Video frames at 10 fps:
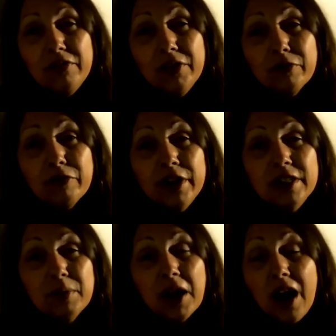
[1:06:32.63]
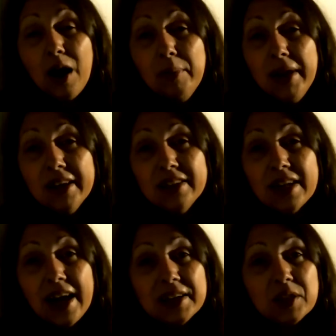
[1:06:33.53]
Feel free to comment,
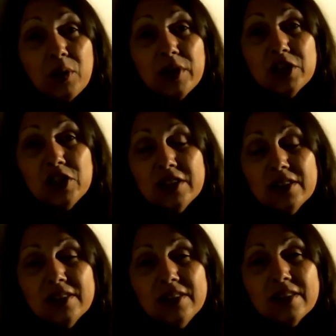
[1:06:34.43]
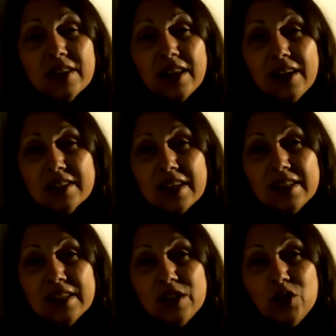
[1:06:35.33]
ask questions, and as I
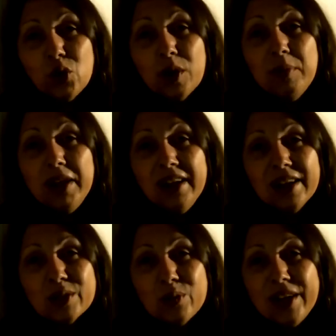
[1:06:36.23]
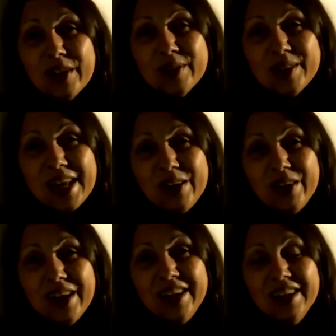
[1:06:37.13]
said, join me next week on
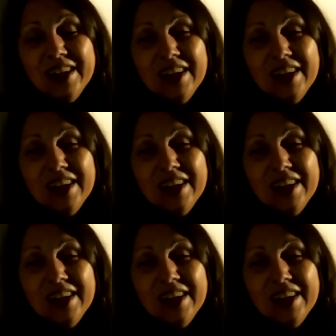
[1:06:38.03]
Saturday,